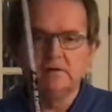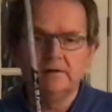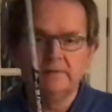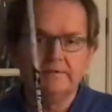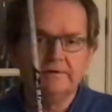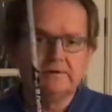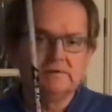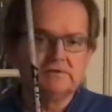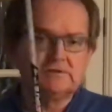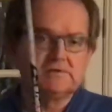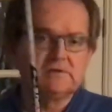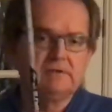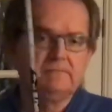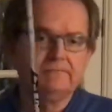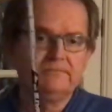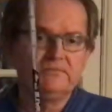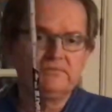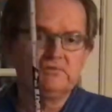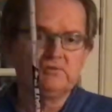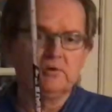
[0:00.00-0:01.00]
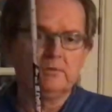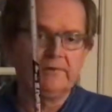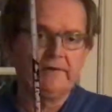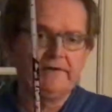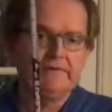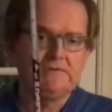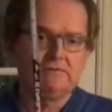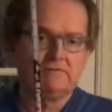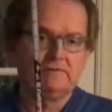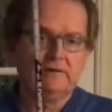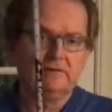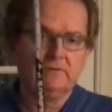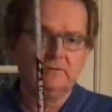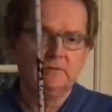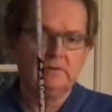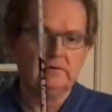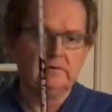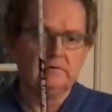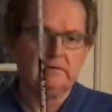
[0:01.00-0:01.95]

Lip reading: amongst top players around the world.